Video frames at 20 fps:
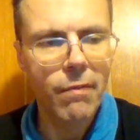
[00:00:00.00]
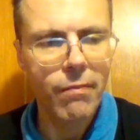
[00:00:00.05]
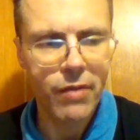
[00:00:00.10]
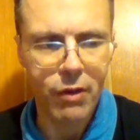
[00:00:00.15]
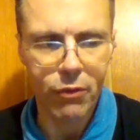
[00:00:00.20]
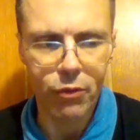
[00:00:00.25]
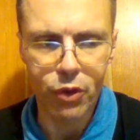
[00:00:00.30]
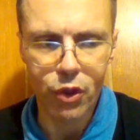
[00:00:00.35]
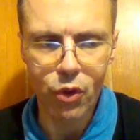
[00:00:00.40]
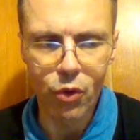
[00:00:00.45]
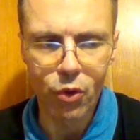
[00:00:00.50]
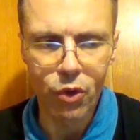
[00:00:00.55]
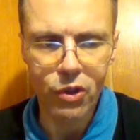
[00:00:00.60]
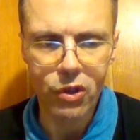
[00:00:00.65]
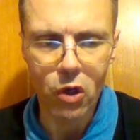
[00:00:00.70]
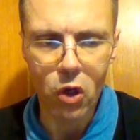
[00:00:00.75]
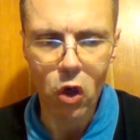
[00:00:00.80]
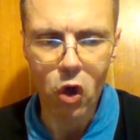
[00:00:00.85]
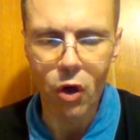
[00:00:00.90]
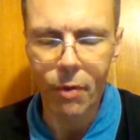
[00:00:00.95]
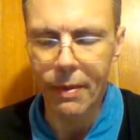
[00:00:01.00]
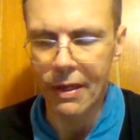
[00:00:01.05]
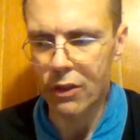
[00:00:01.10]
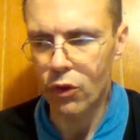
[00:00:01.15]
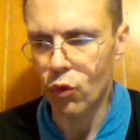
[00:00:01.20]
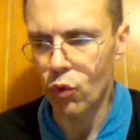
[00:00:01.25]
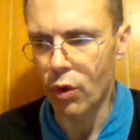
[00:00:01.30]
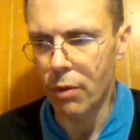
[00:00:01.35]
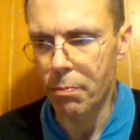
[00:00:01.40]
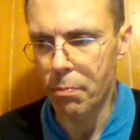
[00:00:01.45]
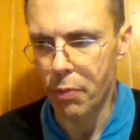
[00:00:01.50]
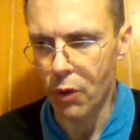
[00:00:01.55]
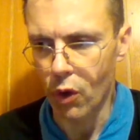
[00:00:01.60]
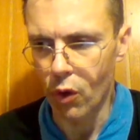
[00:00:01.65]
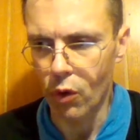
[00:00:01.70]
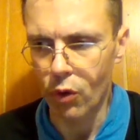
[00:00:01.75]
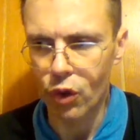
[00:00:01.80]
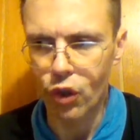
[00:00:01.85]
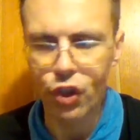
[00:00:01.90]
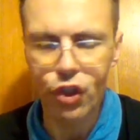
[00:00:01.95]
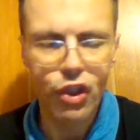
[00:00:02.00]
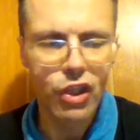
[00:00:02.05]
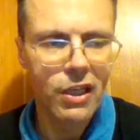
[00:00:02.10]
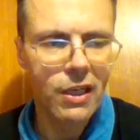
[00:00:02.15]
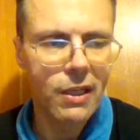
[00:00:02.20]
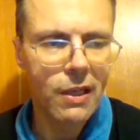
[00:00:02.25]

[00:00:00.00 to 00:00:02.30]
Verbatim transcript: they would use Roma to approach